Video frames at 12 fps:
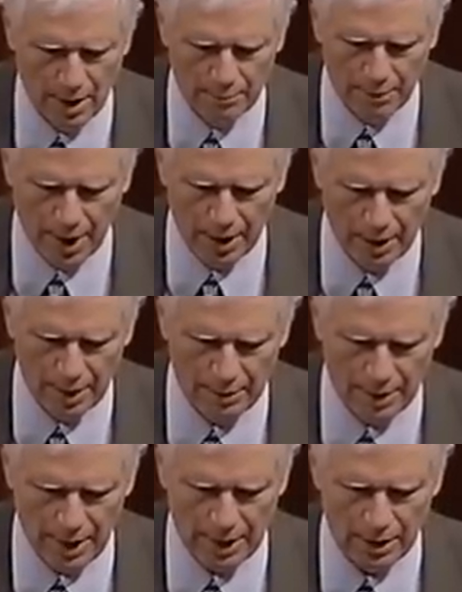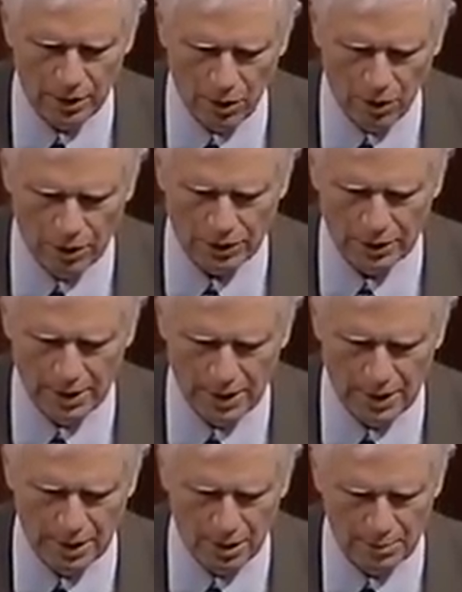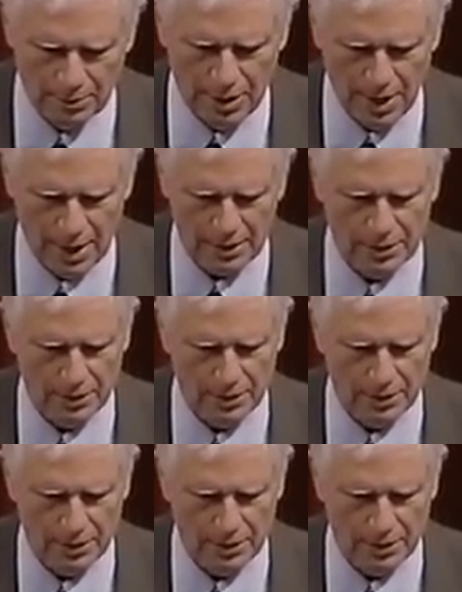by eliminating costly income tax